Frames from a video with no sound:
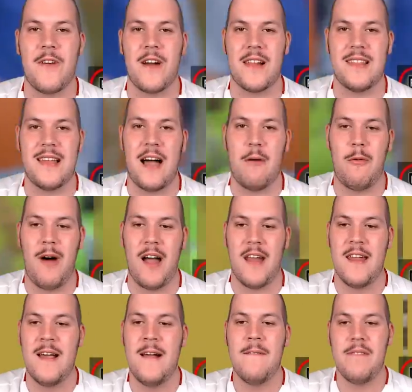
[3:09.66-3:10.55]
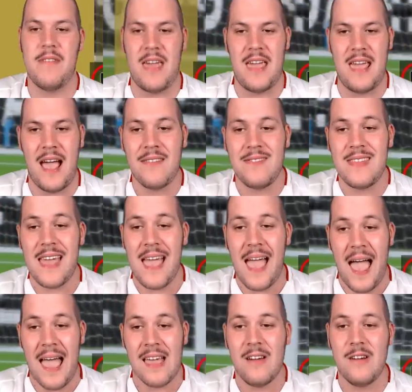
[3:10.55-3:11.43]
of that one. He had the
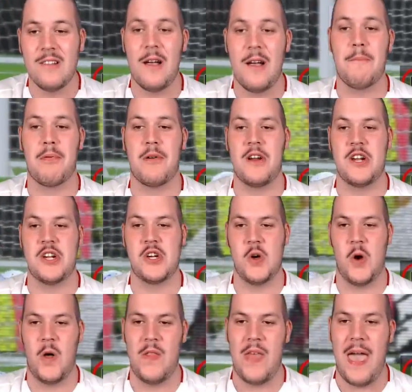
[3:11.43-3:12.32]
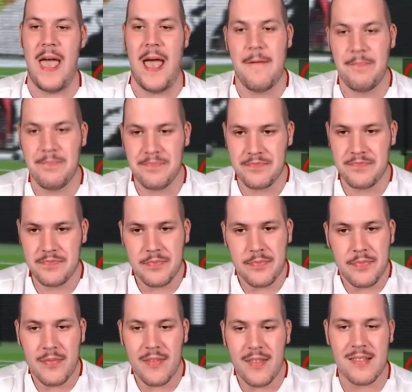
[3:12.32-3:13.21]
angle, I'm pretty sure, there,
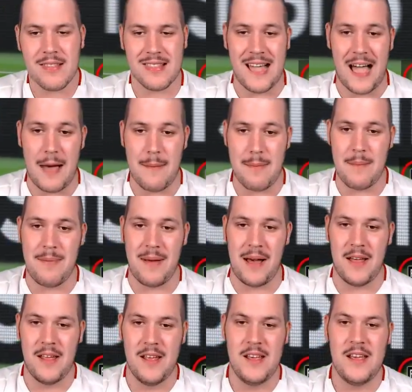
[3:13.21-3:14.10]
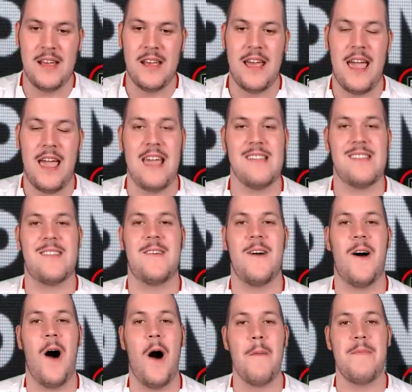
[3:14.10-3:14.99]
Saba, but he's
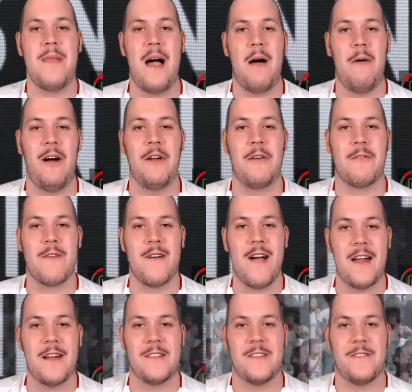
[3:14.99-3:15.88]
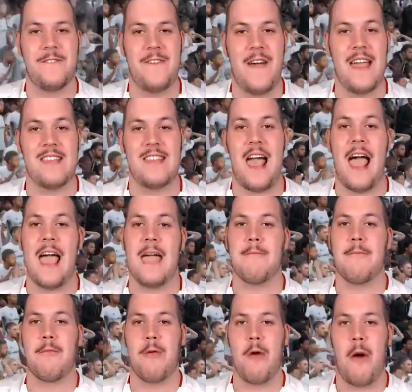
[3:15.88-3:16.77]
copped that one right on the face. A
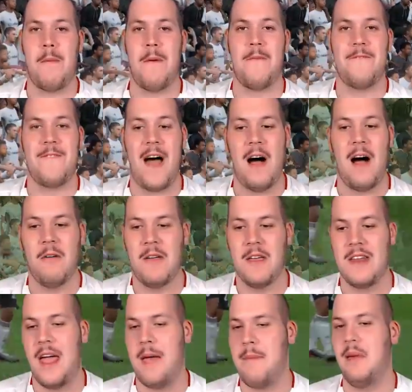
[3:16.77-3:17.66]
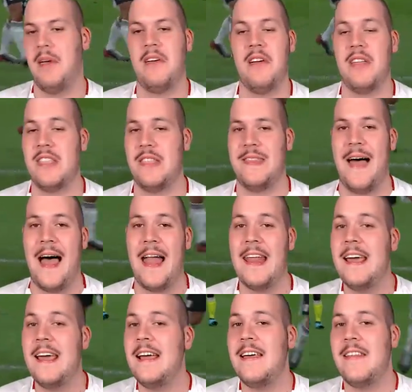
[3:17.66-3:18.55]
proper Falcon, and because of
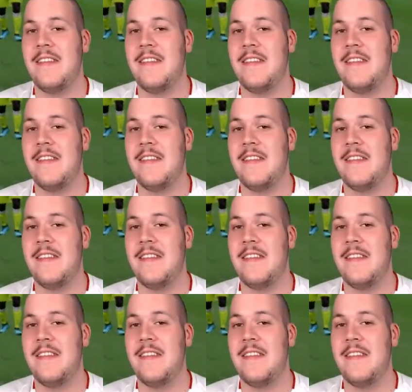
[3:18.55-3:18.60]
that, the